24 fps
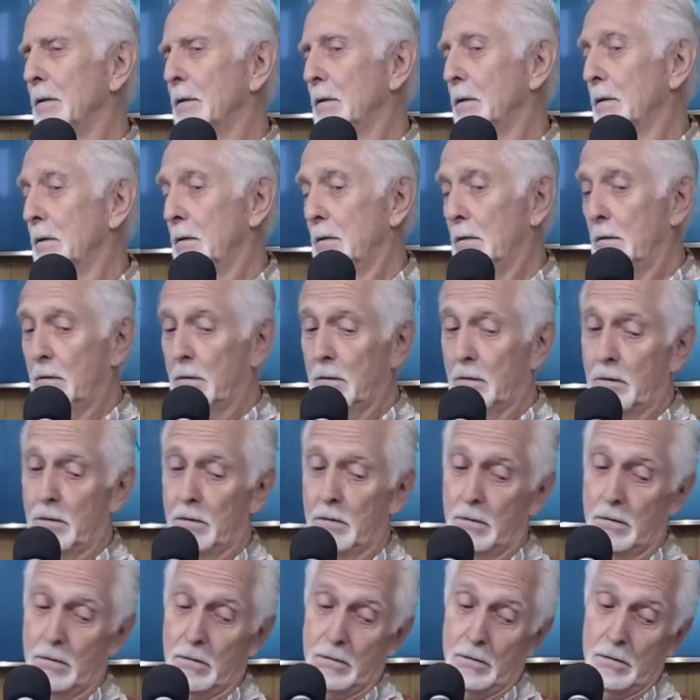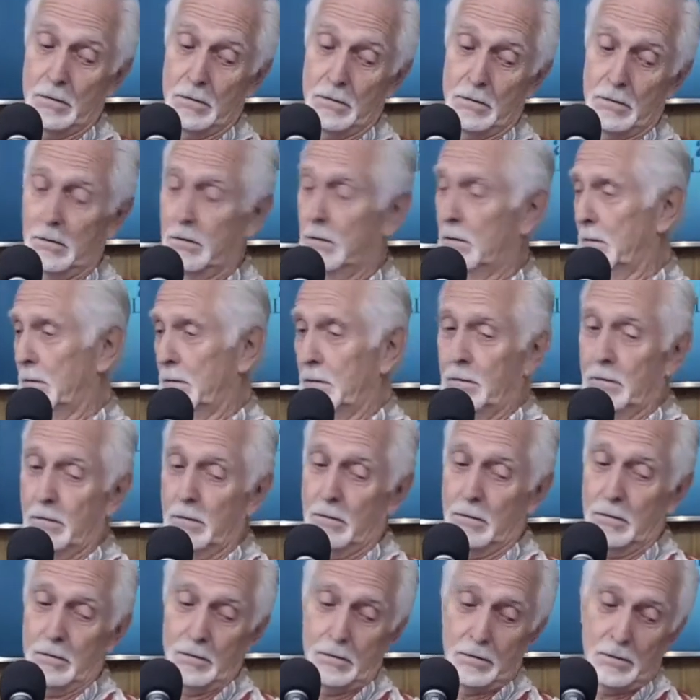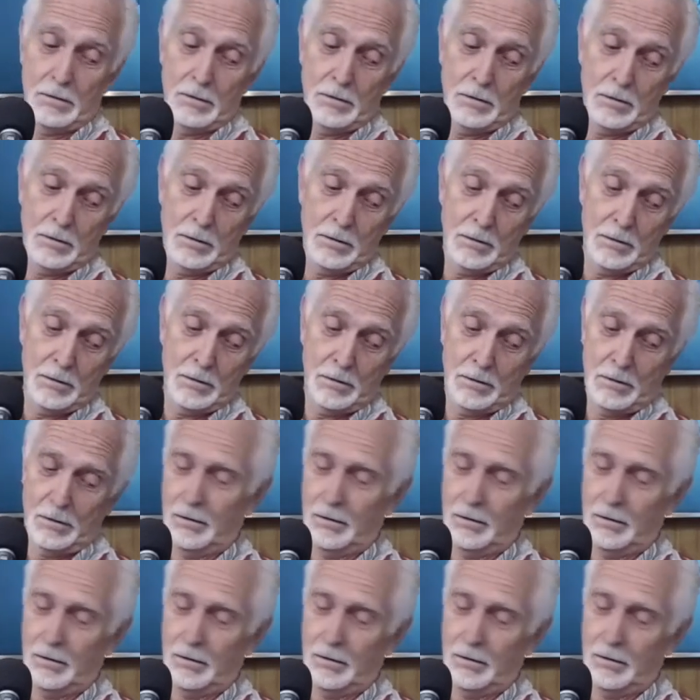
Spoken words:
(no one is talking)